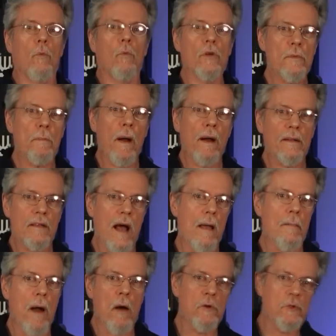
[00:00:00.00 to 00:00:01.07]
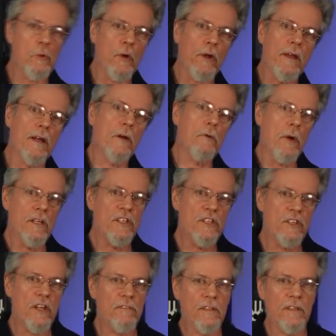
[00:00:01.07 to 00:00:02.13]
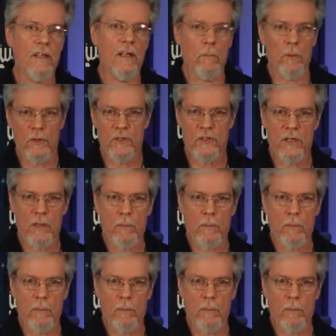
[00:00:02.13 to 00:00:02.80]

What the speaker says: Once upon a time, I was working a crazy shift in the emergency